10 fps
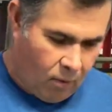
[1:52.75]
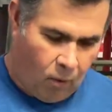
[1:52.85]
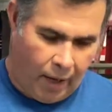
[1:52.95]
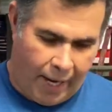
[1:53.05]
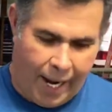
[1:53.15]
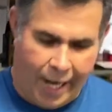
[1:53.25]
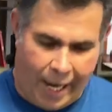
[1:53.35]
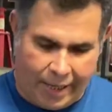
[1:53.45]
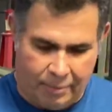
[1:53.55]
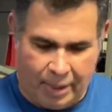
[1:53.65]
What I
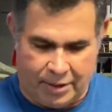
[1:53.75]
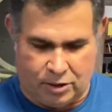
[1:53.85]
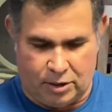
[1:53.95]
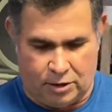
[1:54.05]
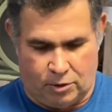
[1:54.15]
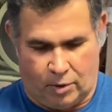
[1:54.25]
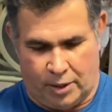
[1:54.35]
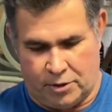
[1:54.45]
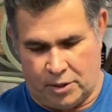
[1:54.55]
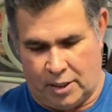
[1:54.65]
like about the
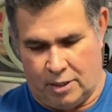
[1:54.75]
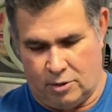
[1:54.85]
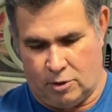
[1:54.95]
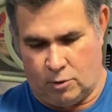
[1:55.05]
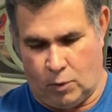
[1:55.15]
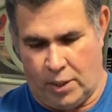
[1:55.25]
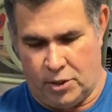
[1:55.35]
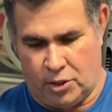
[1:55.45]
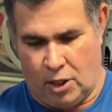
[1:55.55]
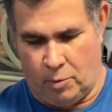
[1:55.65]
situation is when he
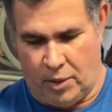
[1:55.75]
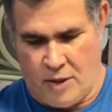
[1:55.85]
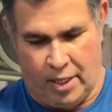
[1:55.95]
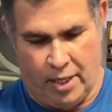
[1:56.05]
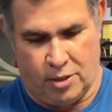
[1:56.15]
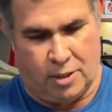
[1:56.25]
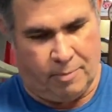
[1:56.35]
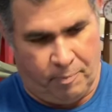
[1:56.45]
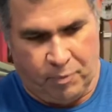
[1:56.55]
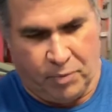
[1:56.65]
showed me this,
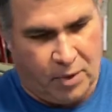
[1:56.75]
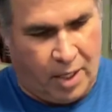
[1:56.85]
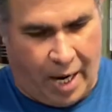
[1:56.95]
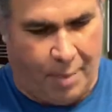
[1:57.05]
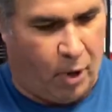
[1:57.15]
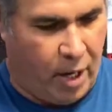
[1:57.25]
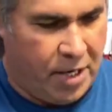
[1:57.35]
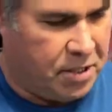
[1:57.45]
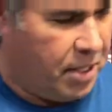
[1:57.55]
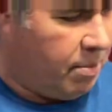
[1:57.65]
I praised him